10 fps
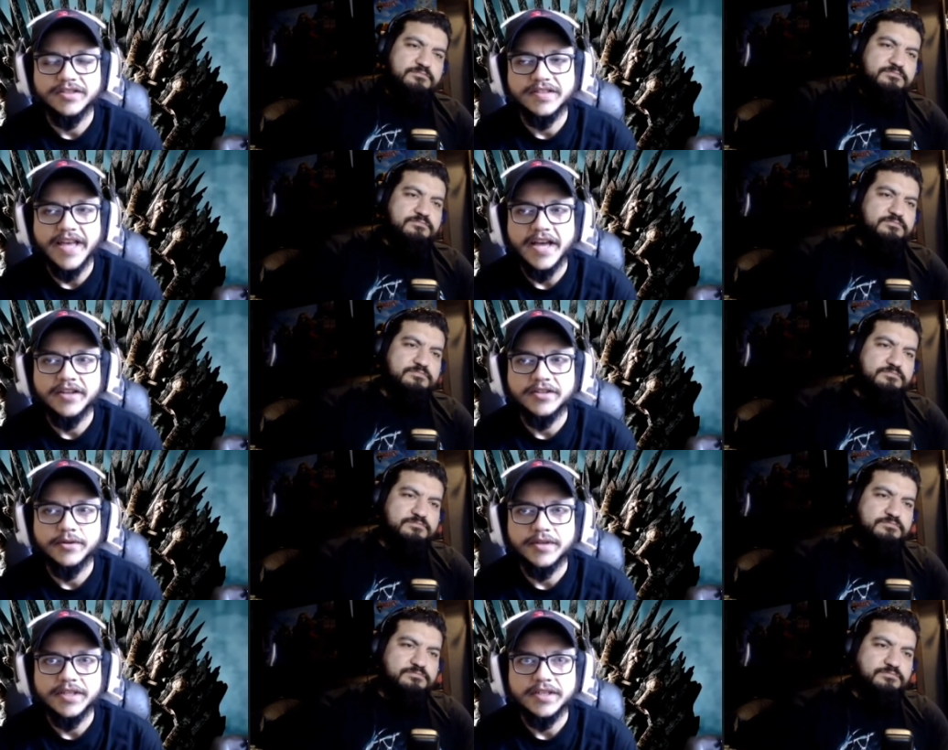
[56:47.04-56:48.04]
Speaker 1: just that,
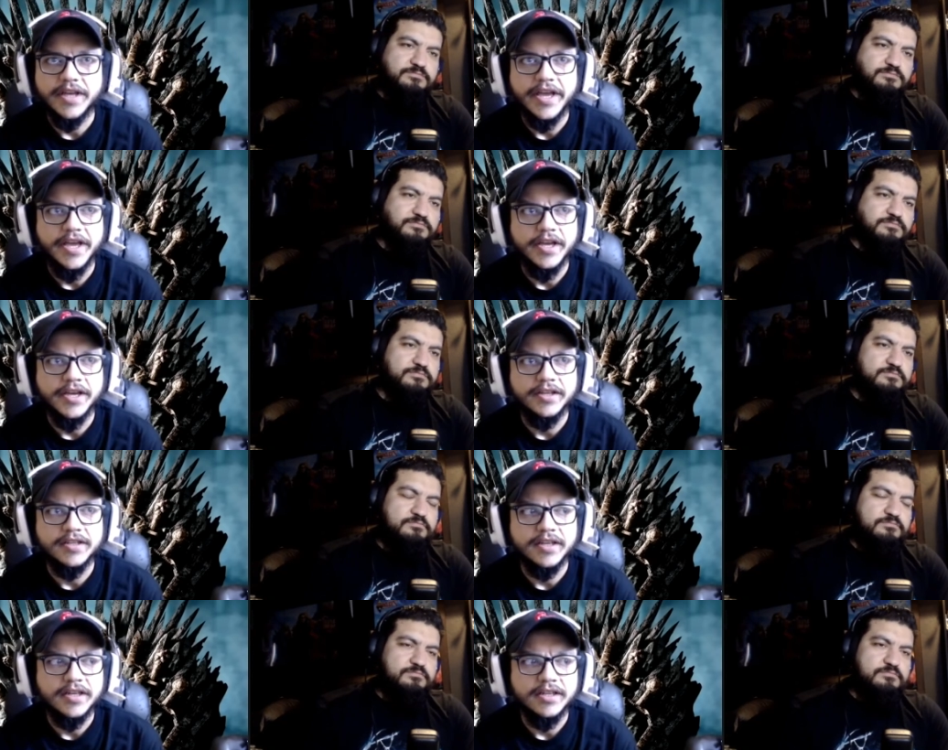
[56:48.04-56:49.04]
Dota, and
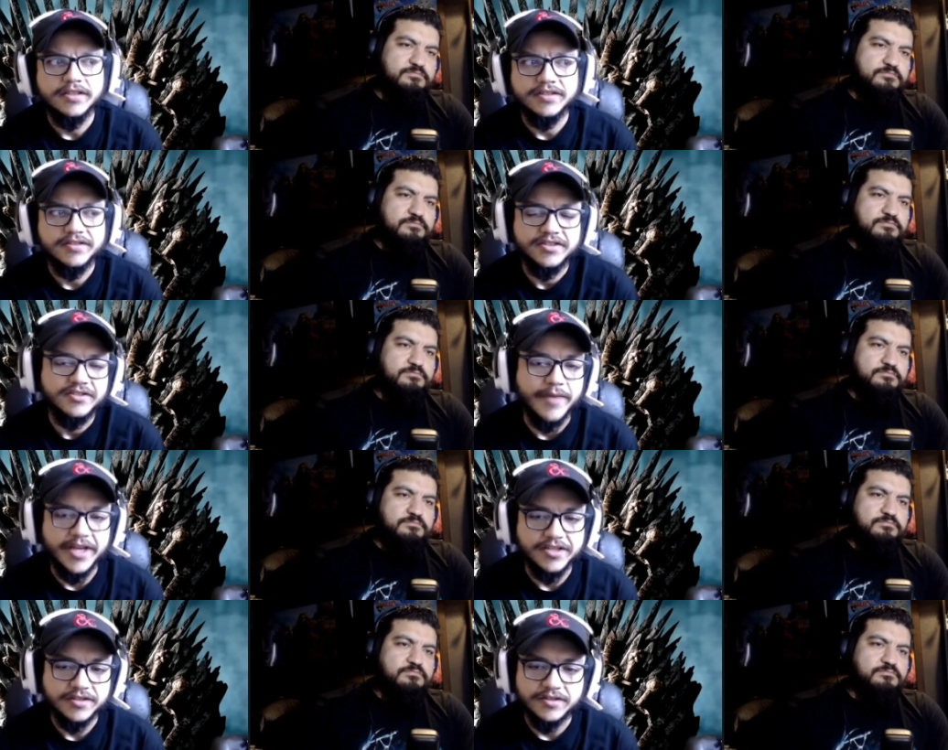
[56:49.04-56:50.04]
uh just just
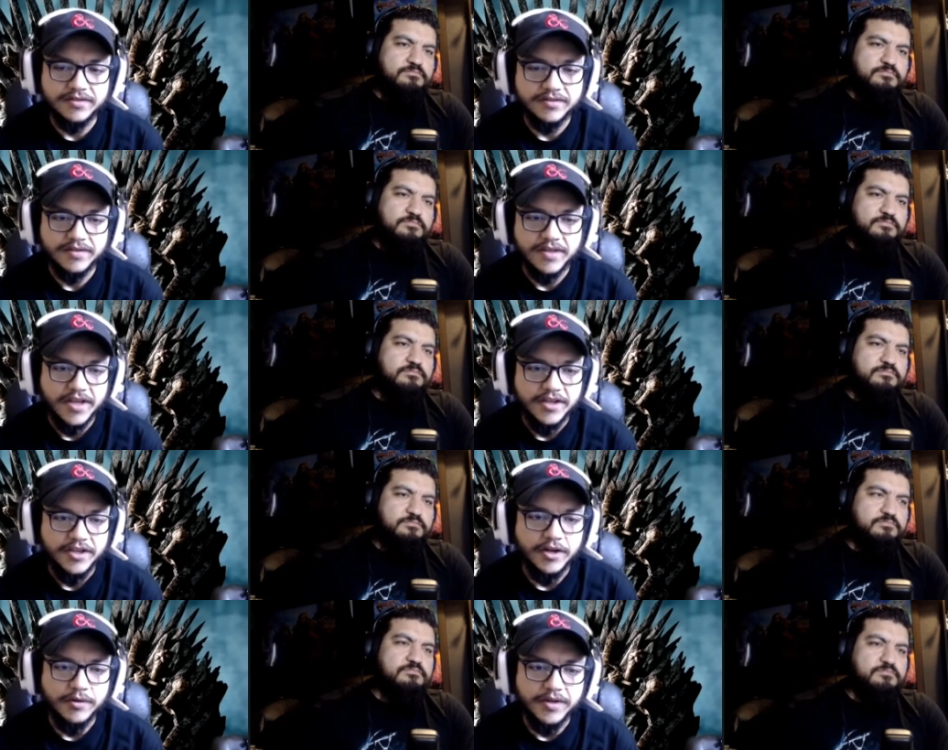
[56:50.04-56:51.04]
magic. Just you
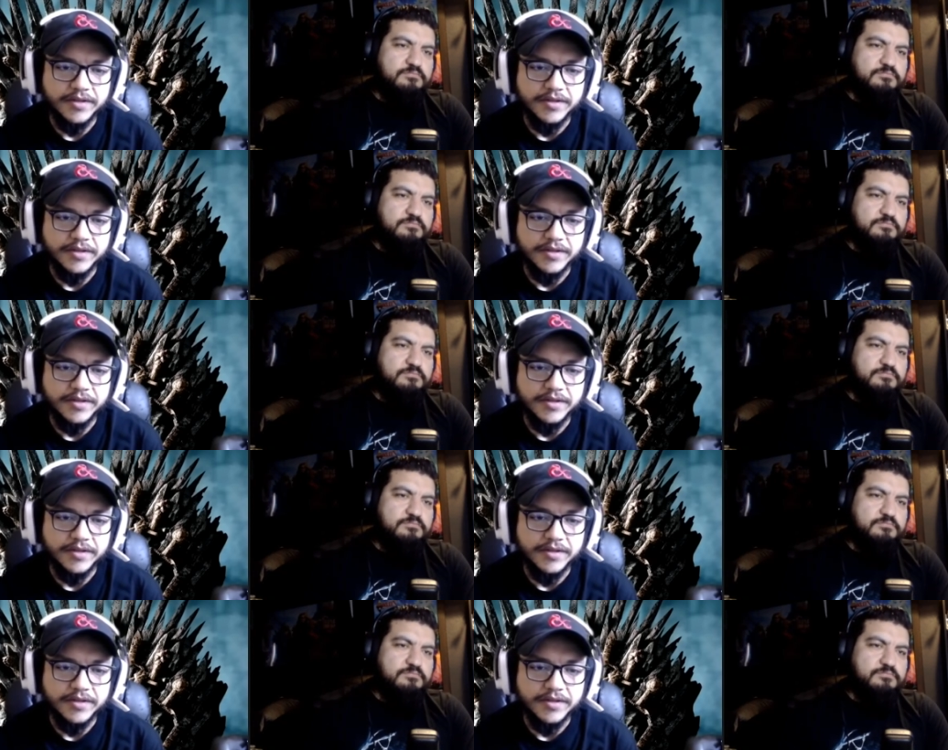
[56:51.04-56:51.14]
know,